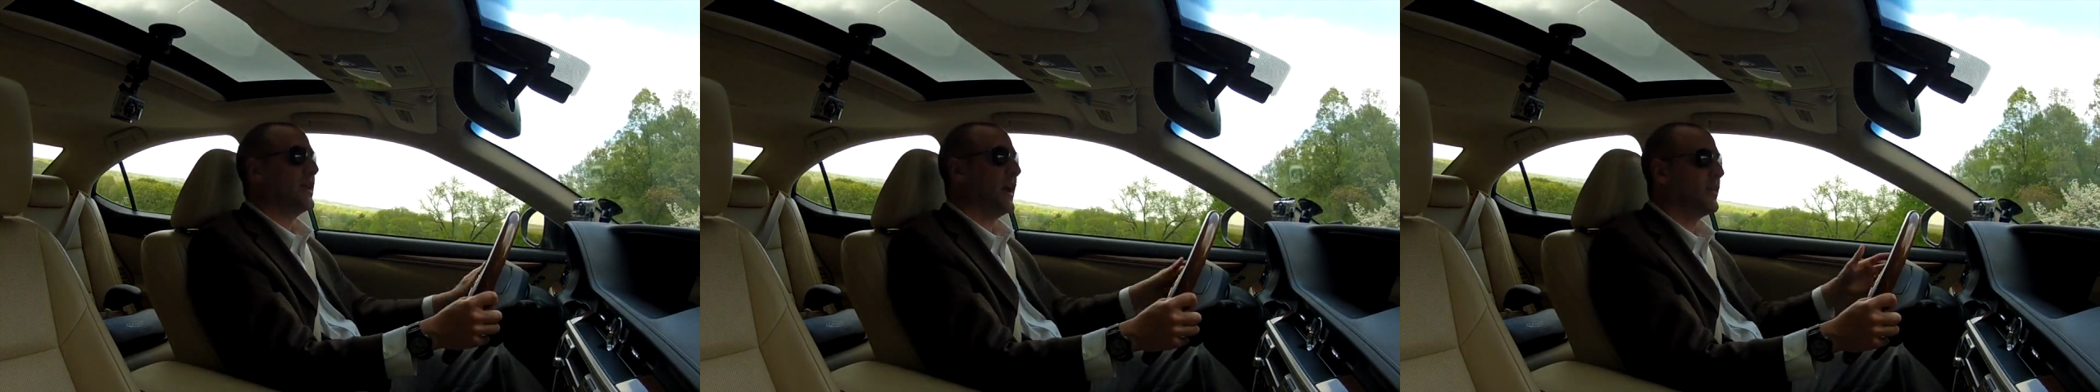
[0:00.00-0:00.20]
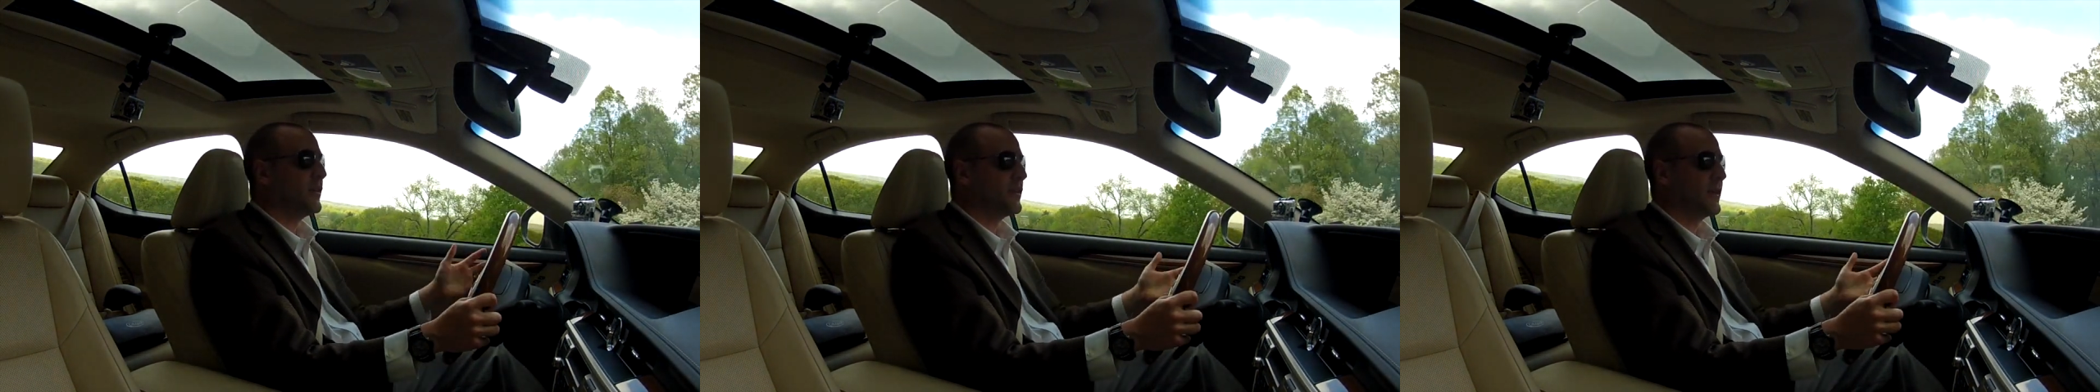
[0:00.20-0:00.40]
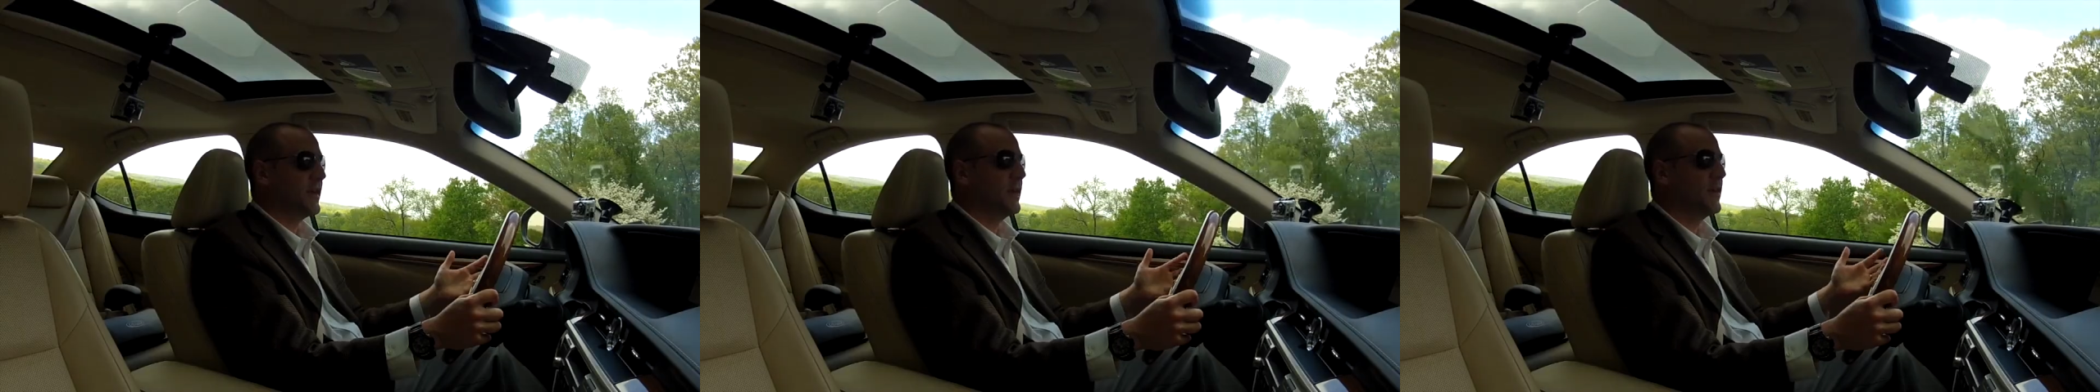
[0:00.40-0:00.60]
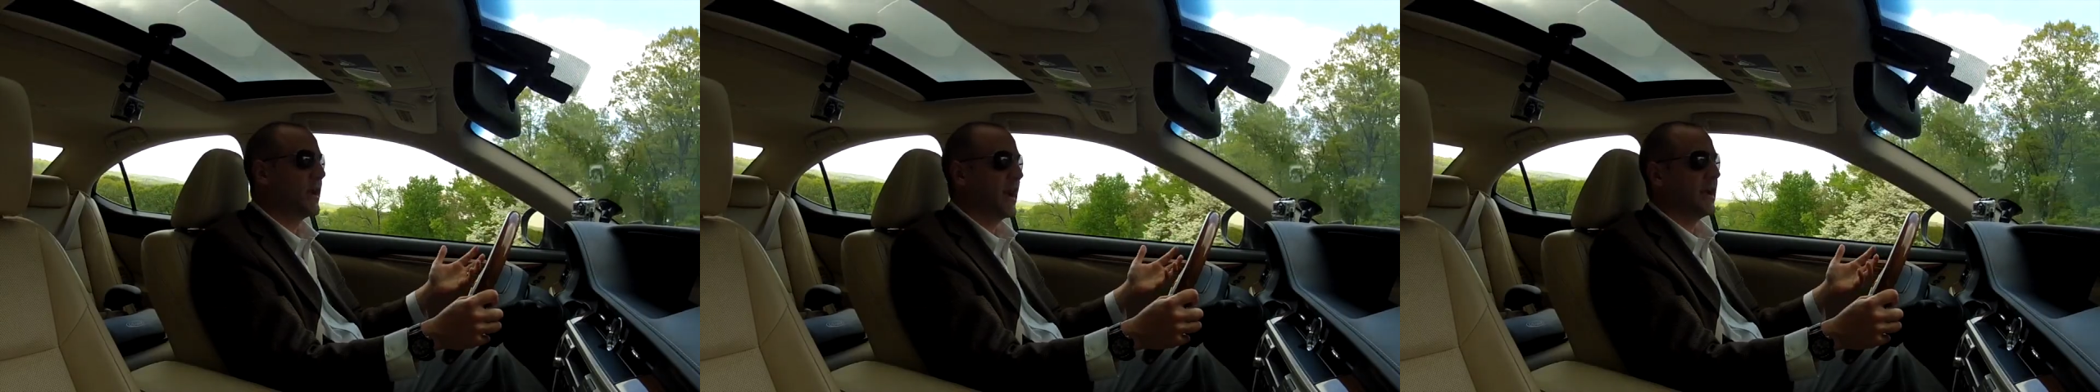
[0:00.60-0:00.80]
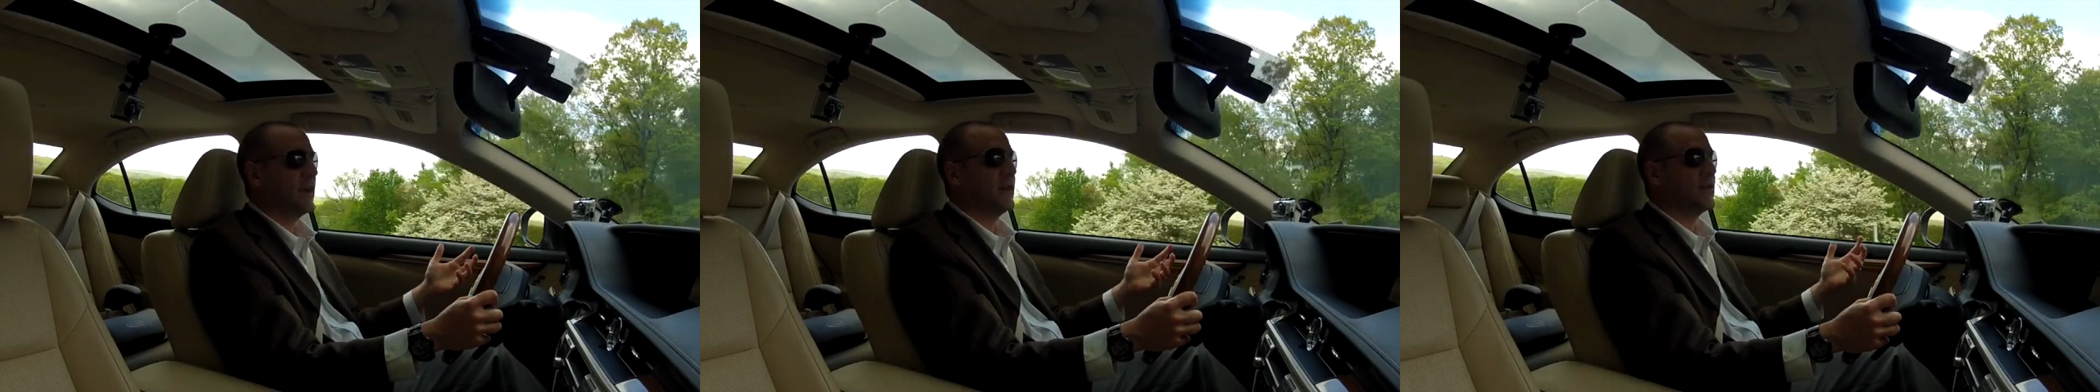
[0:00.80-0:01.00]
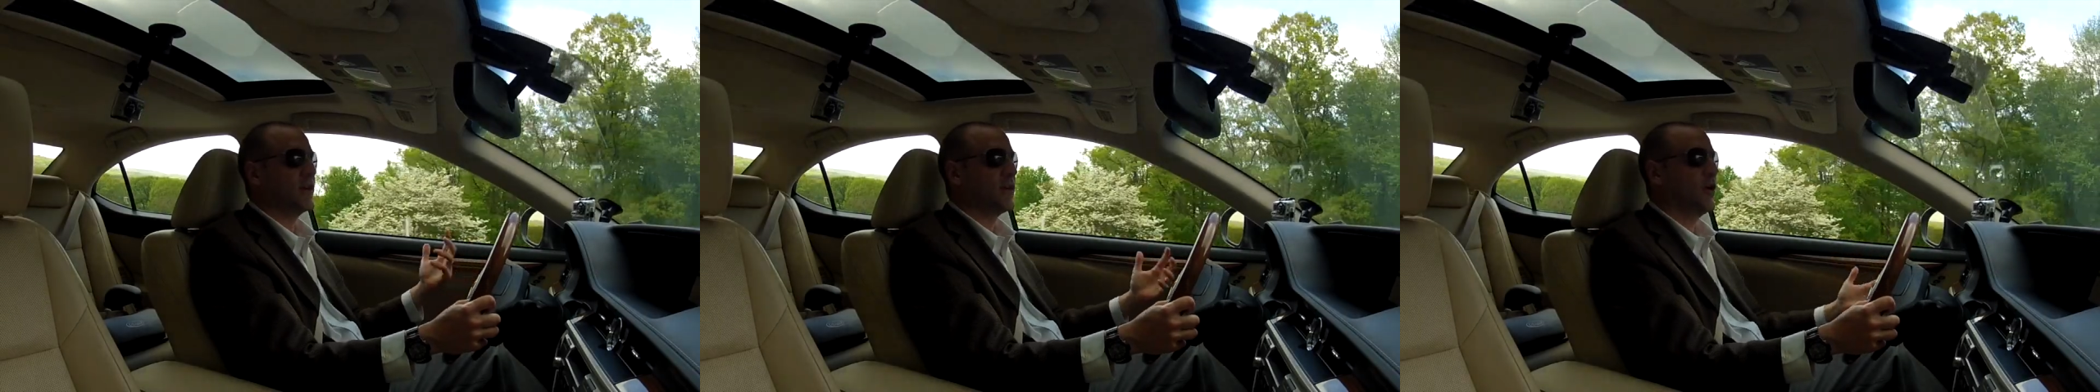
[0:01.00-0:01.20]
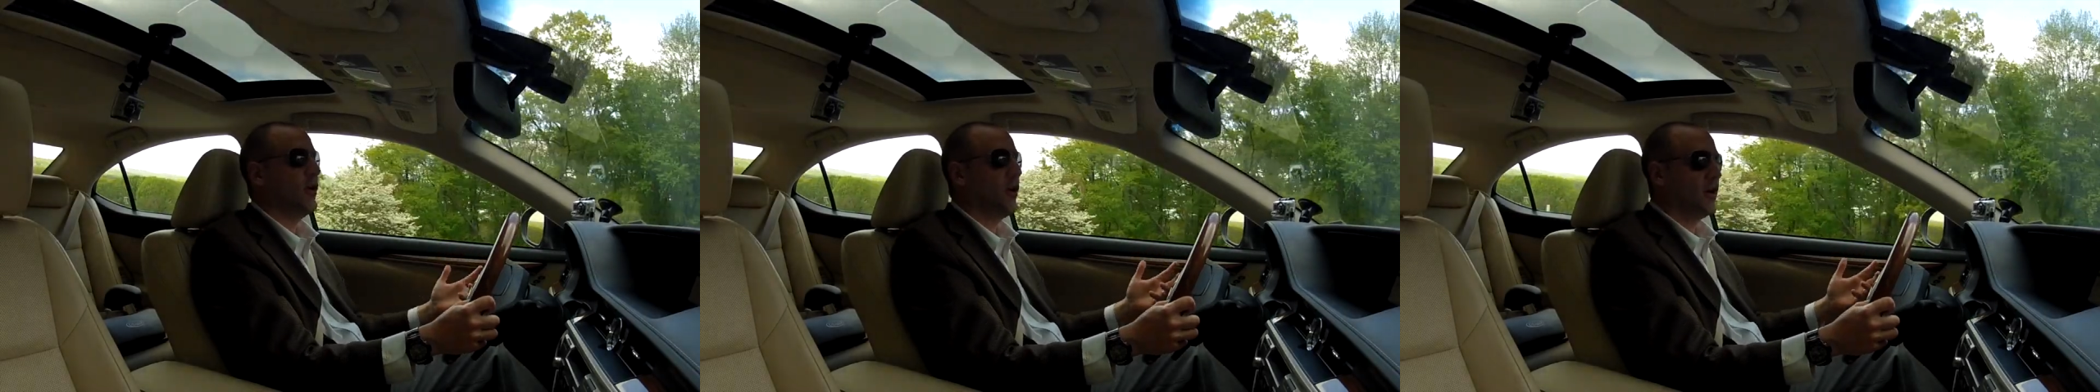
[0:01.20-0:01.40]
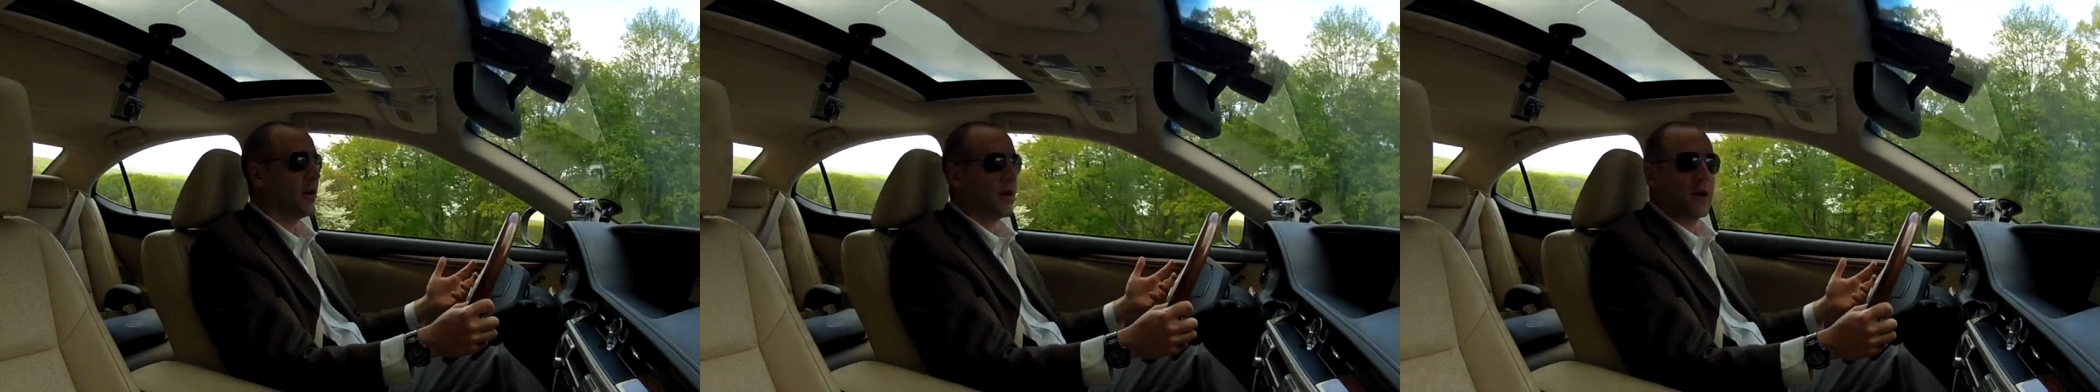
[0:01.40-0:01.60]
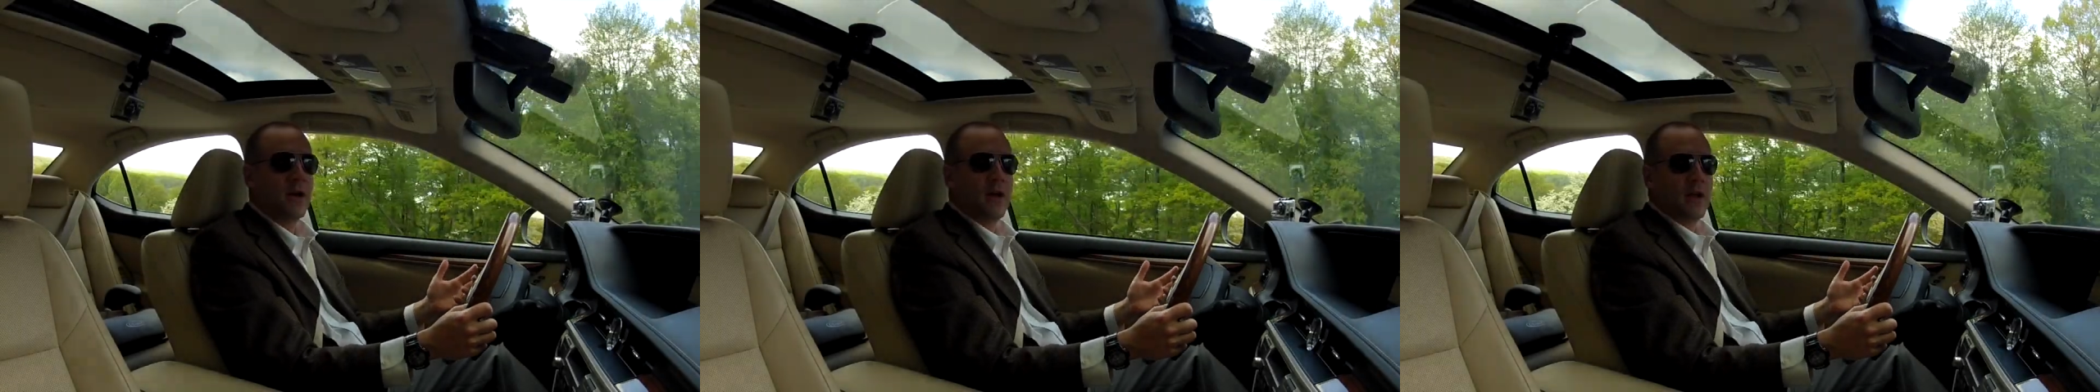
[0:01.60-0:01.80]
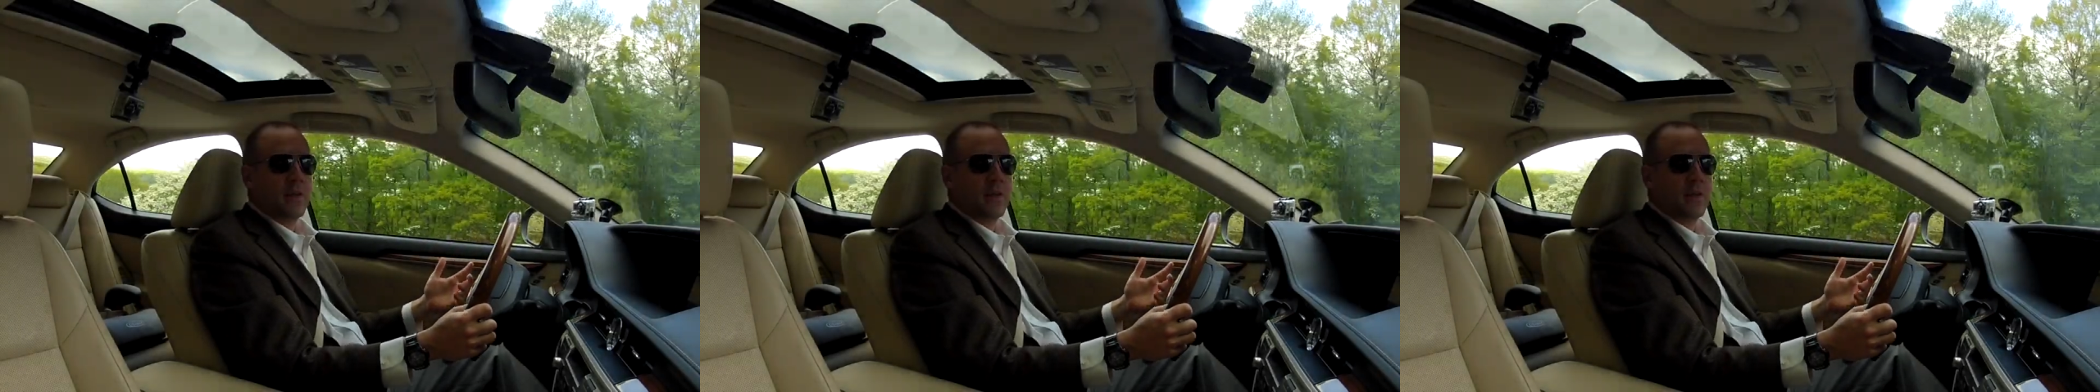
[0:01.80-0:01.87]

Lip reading: The other thing you get is a car